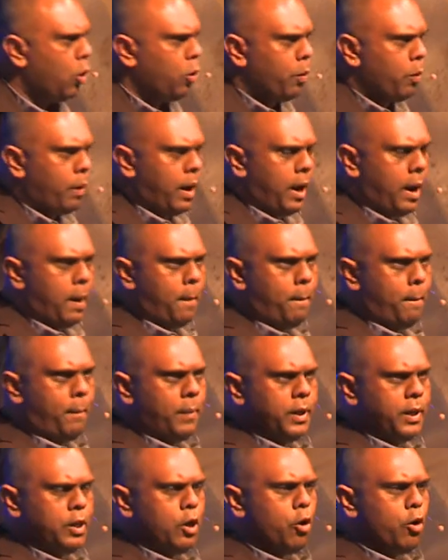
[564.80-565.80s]

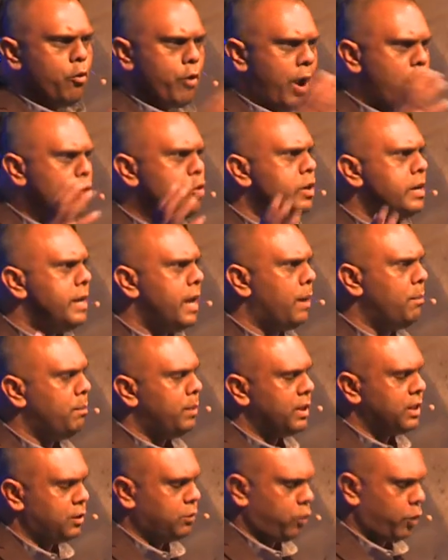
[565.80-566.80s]
Round
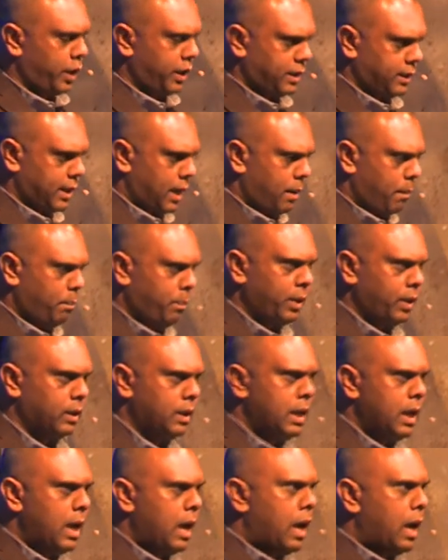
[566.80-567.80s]
numbers, for example,
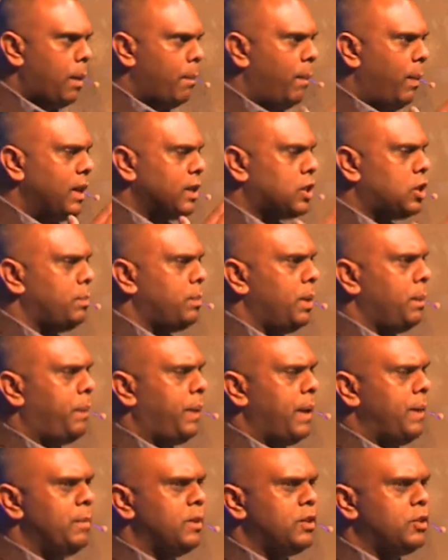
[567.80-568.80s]
multiple
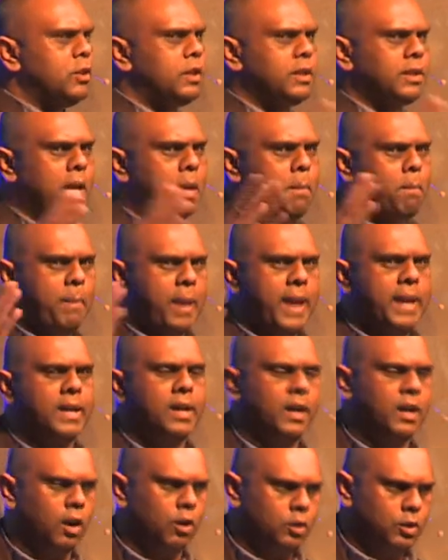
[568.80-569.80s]
payments to the same bank
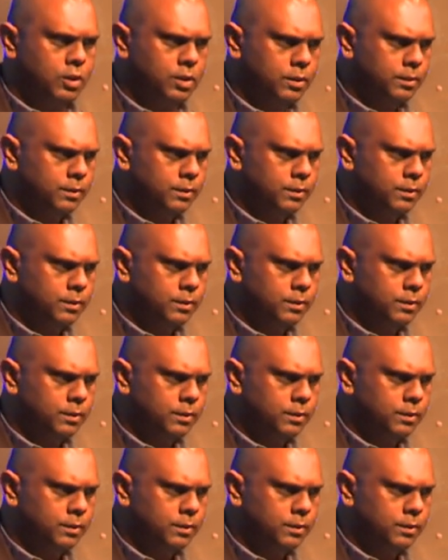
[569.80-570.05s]
account.